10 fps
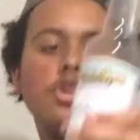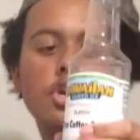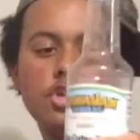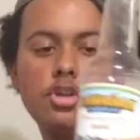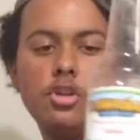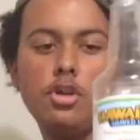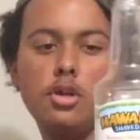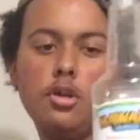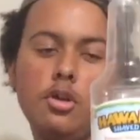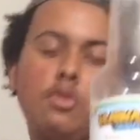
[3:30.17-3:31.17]
Just so
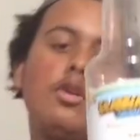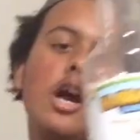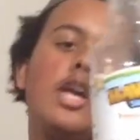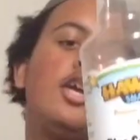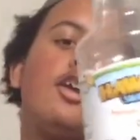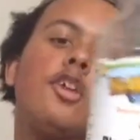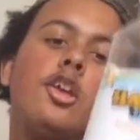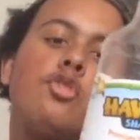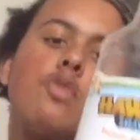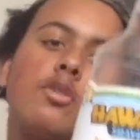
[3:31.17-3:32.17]
you guys, in
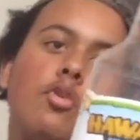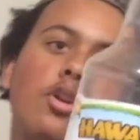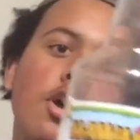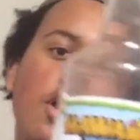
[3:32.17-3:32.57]
case you guys want